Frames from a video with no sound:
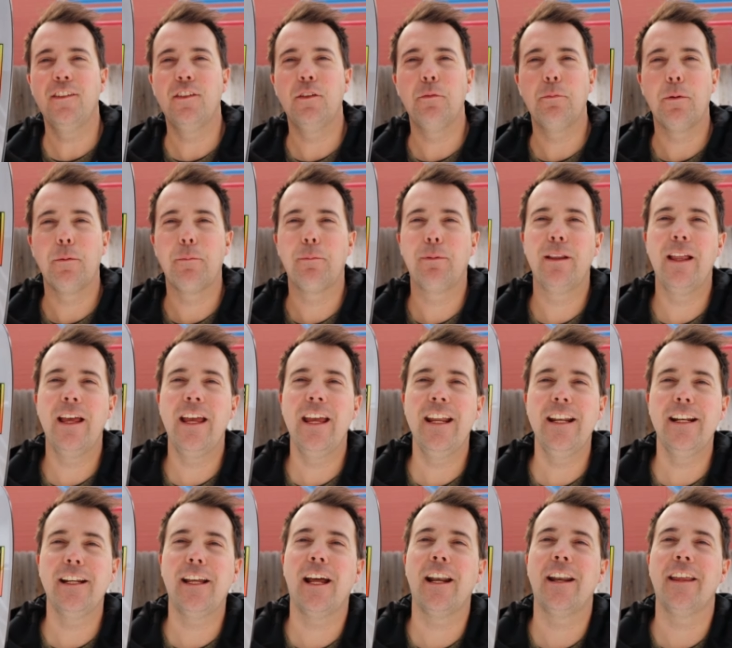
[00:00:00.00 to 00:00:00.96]
super
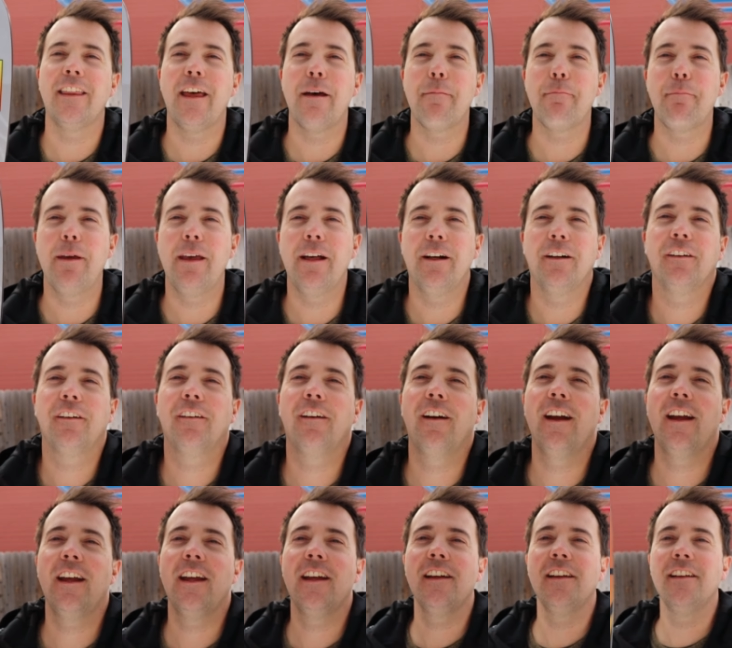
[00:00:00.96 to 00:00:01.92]
plain, kind of that pale
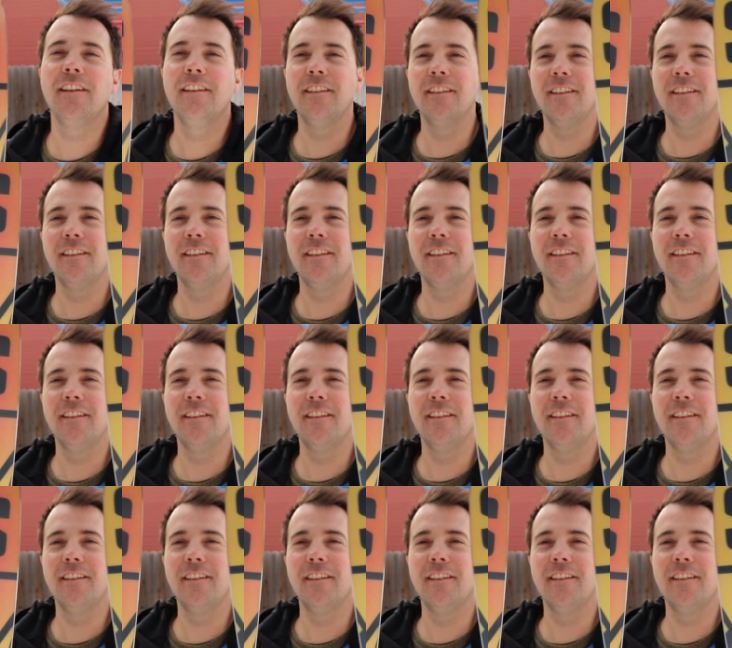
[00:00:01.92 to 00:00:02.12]
gray,